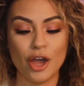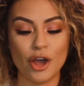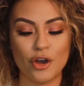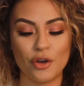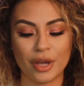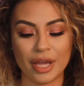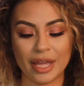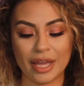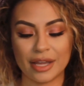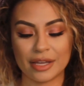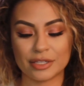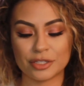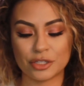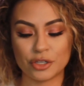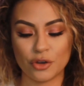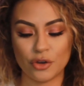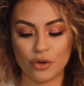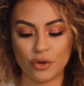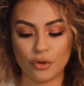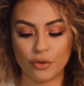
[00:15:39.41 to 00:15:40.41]
Okay guys,
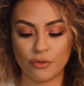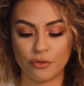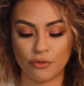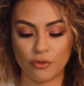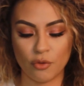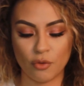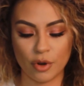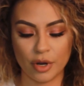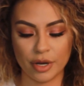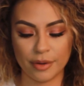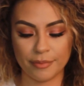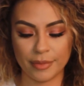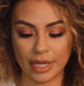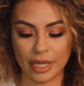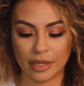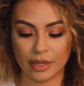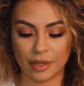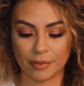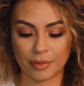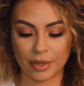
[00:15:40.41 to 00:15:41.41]
so for
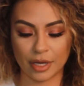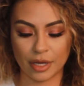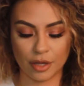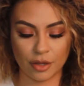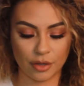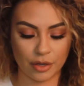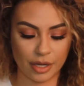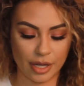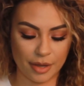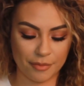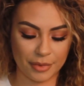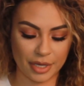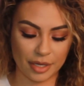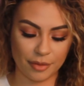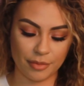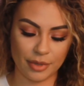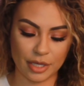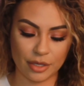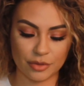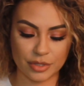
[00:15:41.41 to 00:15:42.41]
my lip color, I'm going
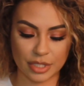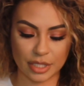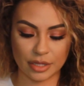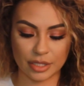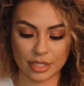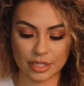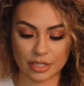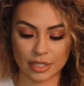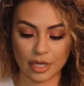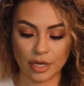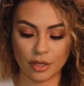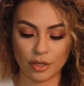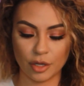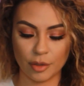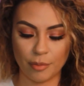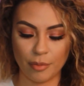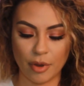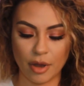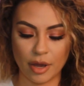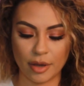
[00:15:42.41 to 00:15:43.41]
to be using this
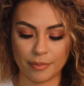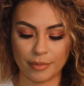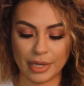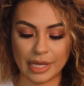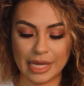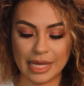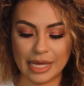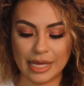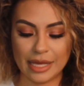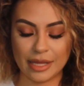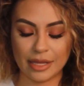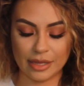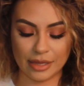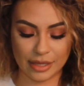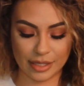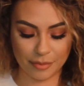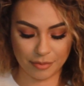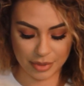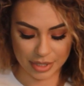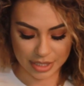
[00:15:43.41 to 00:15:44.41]
ColourPop
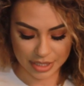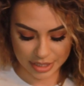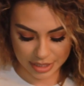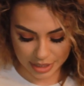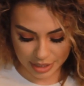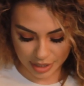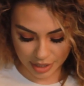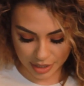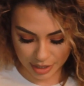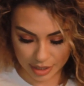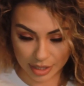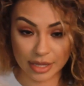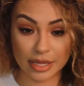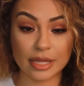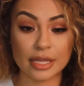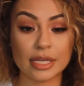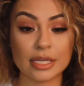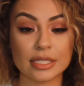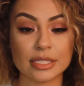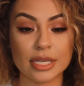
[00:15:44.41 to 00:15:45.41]
Lippy Stick.
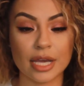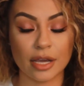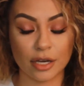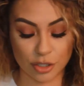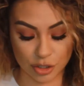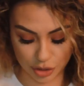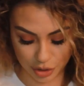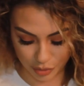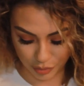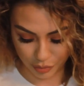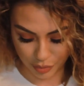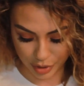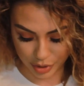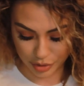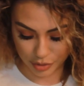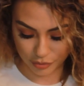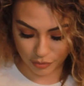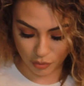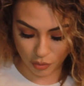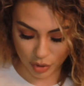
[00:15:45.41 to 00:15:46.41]
This actually
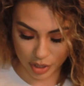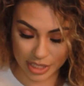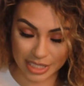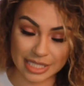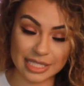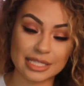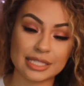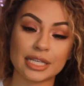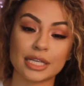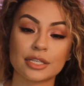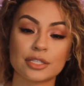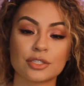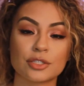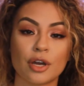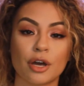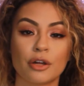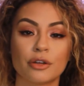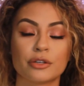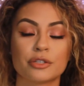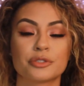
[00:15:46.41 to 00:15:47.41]
runs for
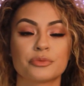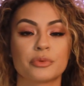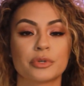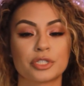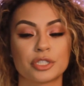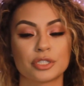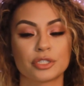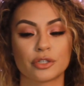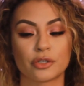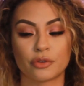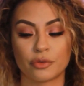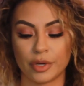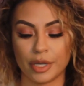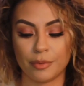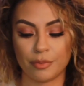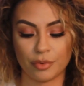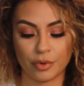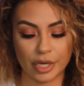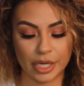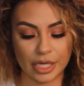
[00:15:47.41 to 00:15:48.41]
$6, which is a
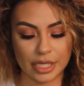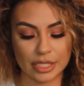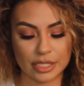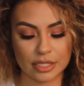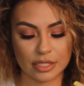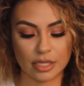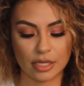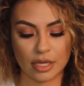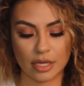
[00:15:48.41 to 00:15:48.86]
great price.